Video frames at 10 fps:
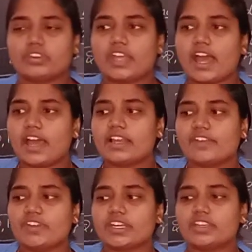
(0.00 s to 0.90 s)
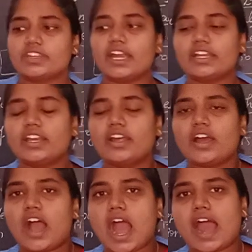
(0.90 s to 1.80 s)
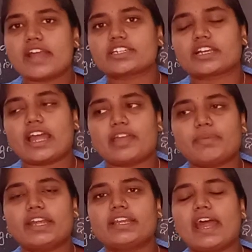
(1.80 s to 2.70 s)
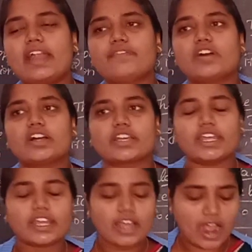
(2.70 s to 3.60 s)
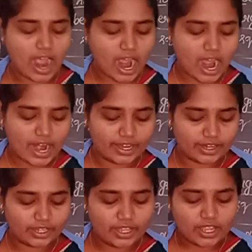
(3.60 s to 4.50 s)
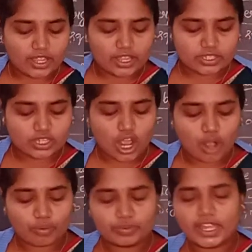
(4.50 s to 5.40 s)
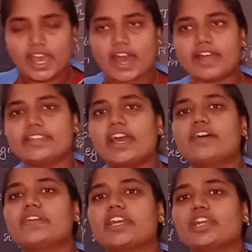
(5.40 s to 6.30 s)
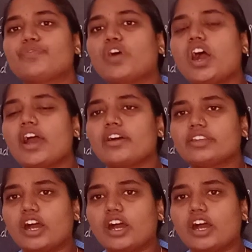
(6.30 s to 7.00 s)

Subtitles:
they are living in that harsh climate and working hard. So they are very far.